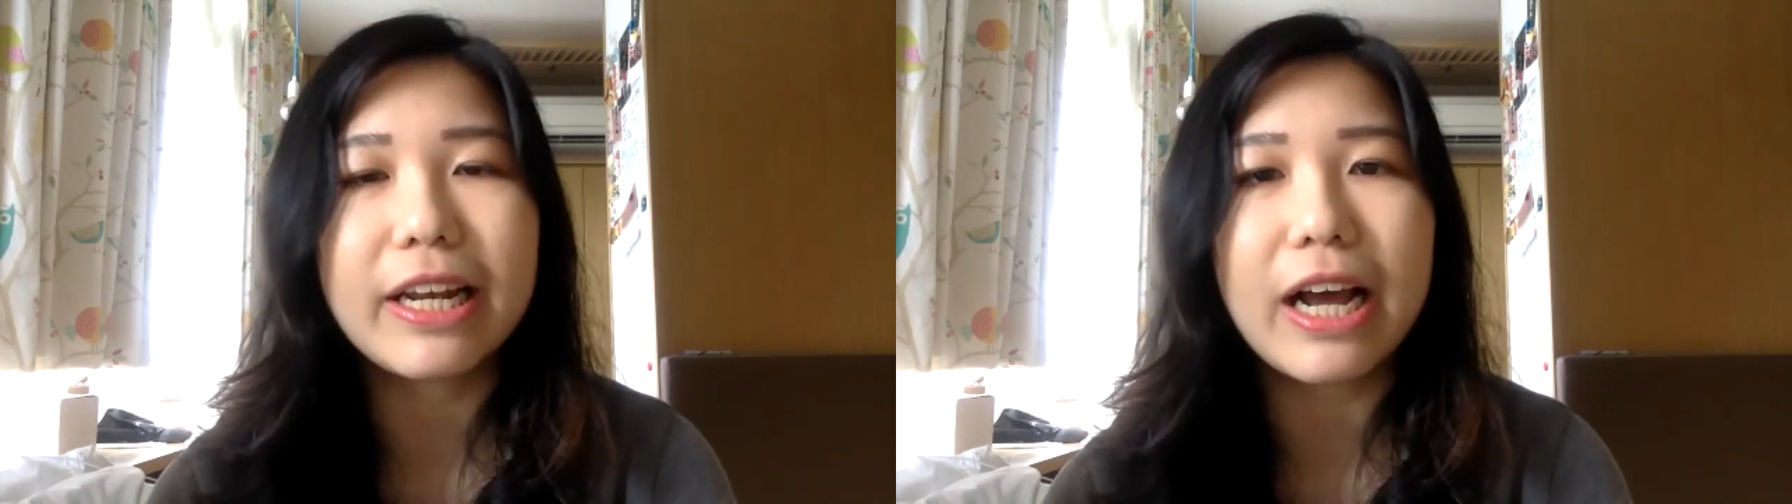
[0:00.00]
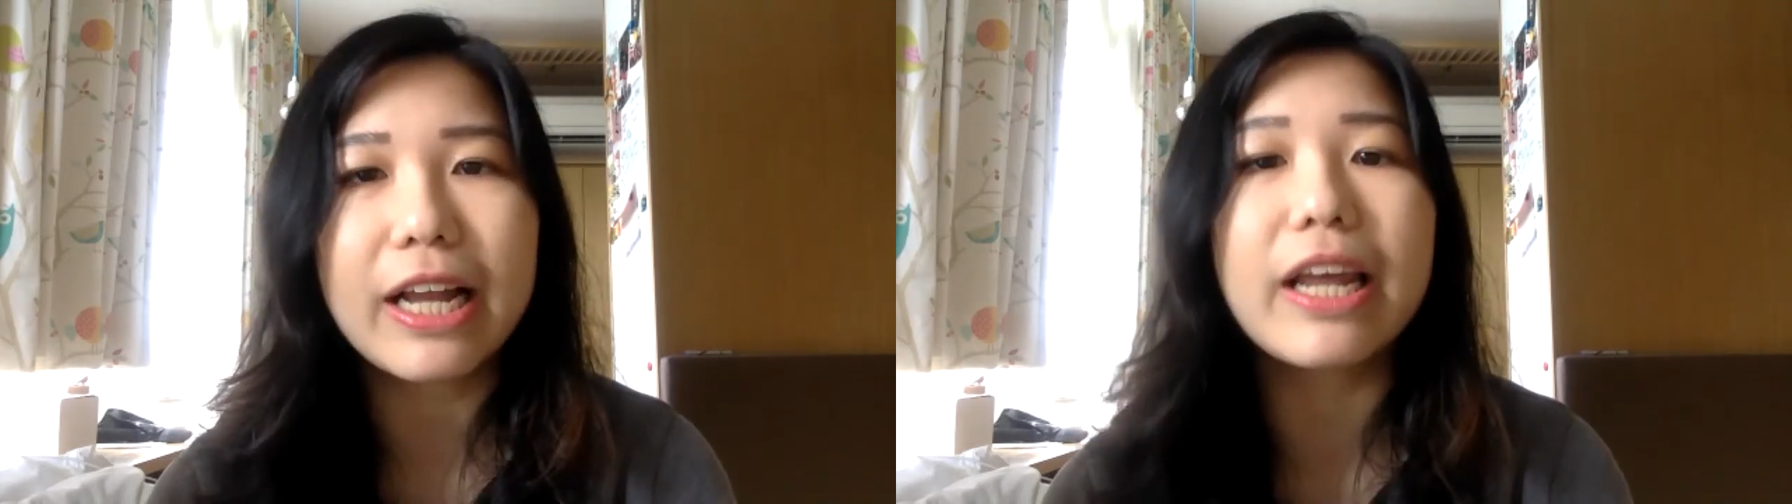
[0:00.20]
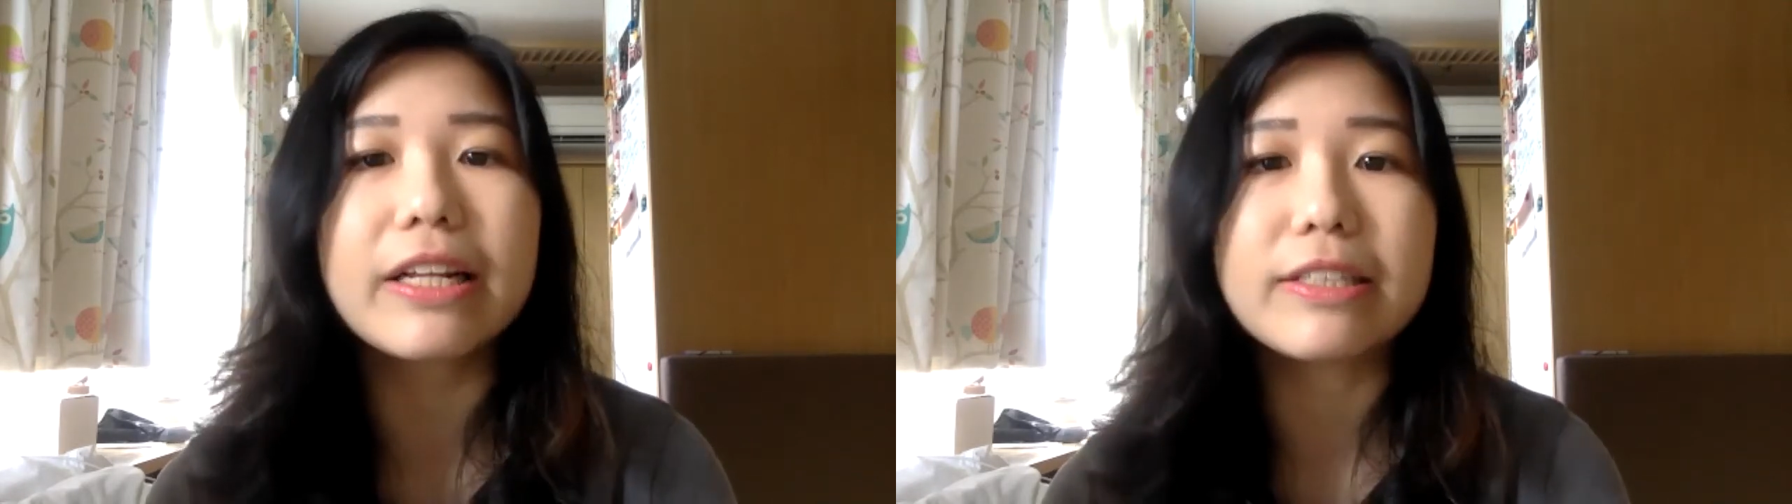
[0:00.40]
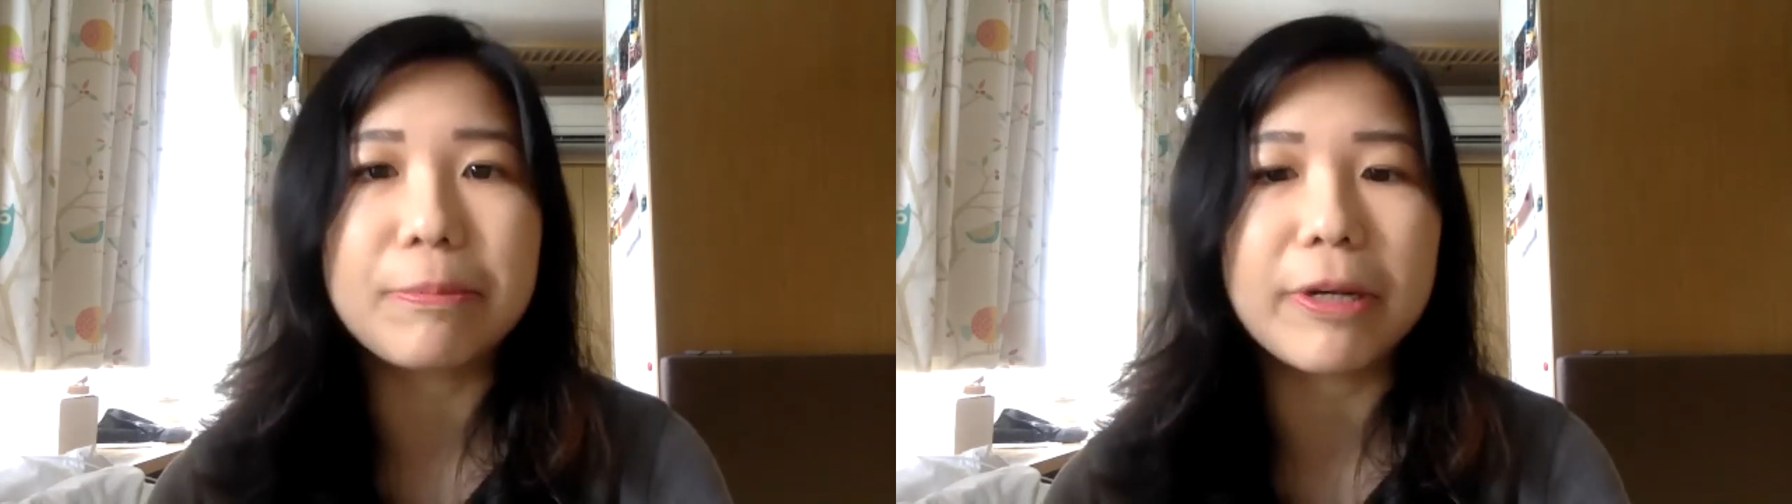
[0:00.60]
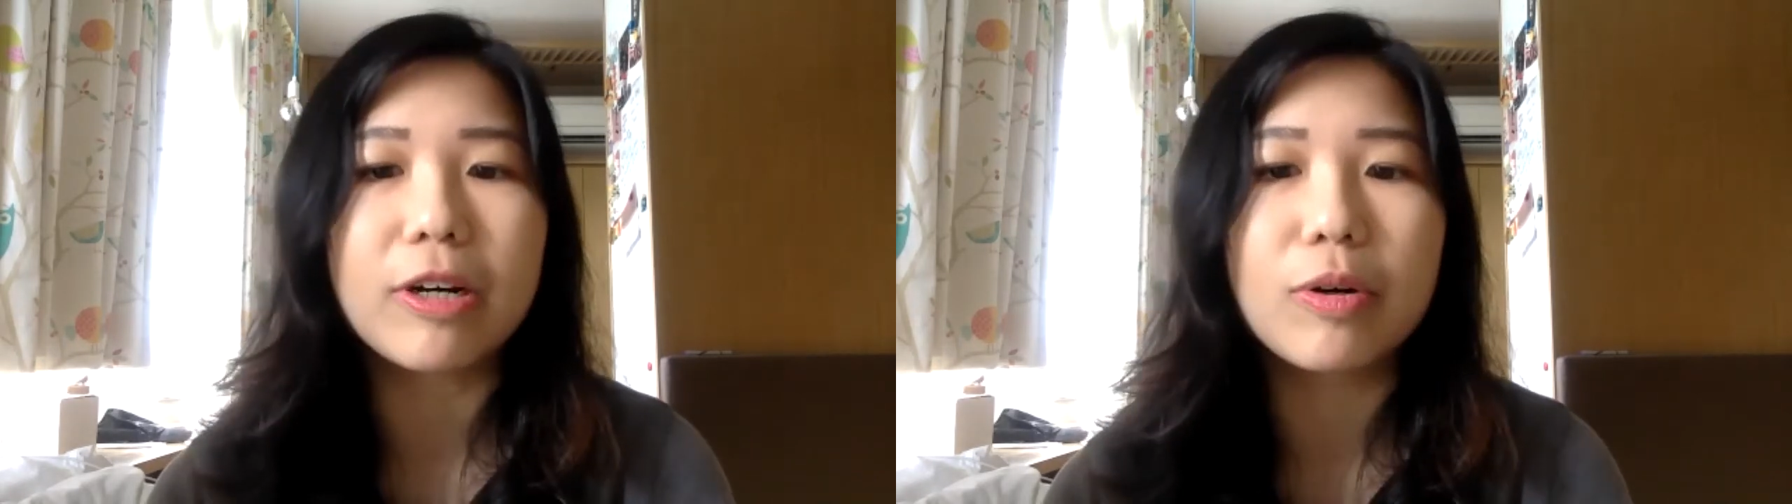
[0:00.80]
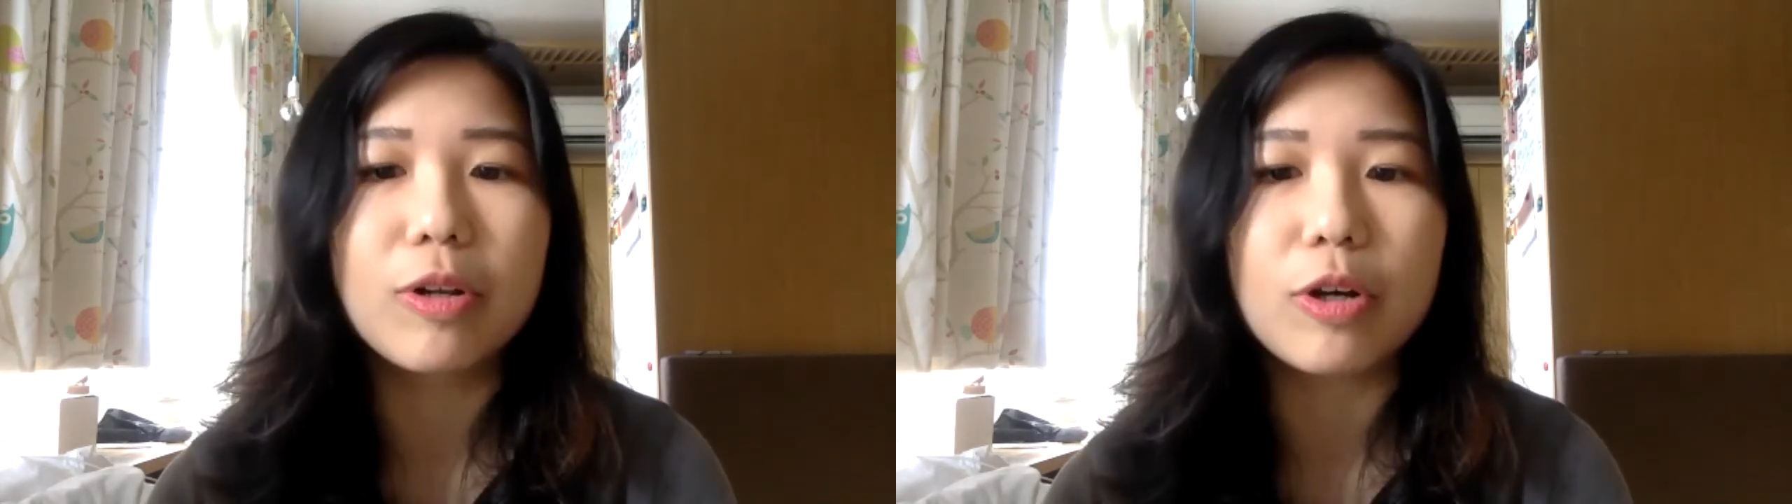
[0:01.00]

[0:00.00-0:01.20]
unlike typical law